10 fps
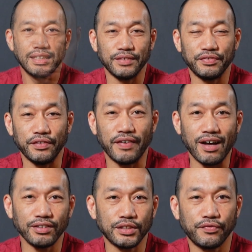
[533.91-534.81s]
If you
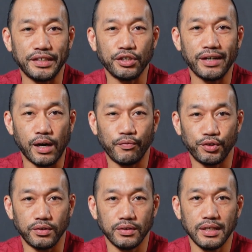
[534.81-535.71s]
found this video
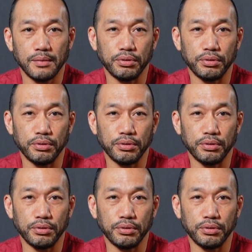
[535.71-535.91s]
helpful,